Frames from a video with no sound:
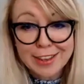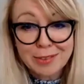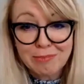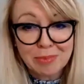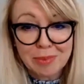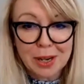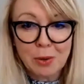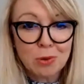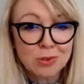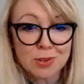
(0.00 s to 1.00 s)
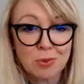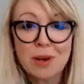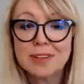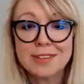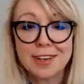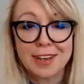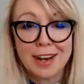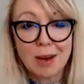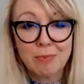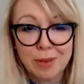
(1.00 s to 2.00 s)
That, you know, what's the worst that can
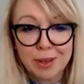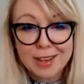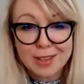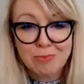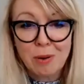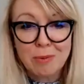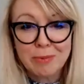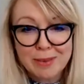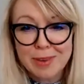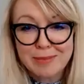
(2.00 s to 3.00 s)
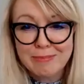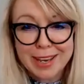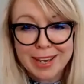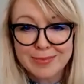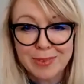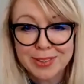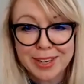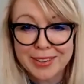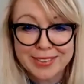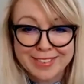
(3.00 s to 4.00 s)
happen? That's probably my biggest motto.